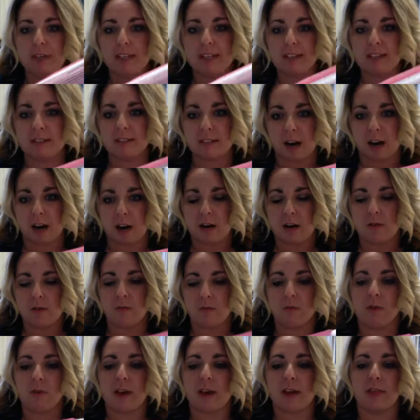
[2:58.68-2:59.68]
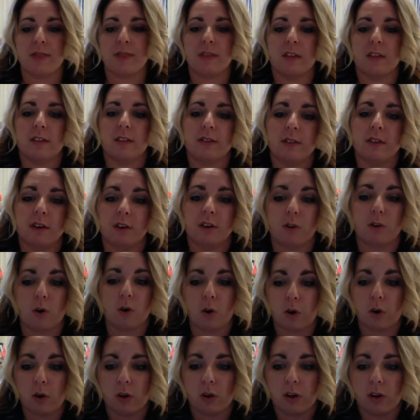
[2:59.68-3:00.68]
start with the
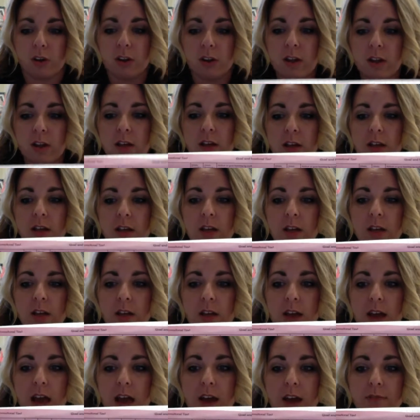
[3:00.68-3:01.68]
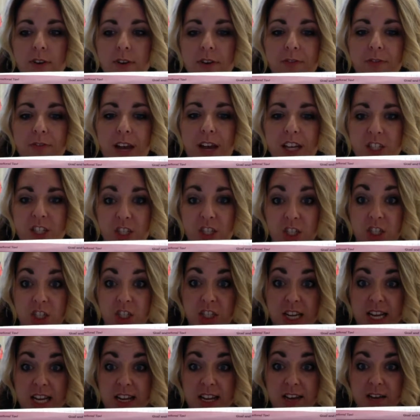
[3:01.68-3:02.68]
goal and reflection
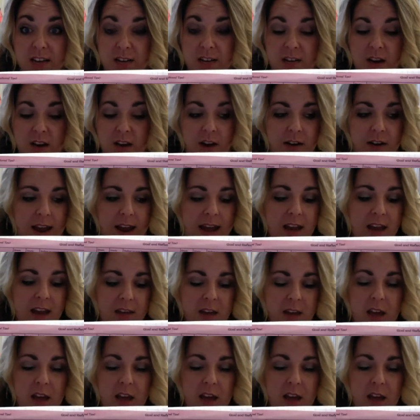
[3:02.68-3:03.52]
sheet, all right?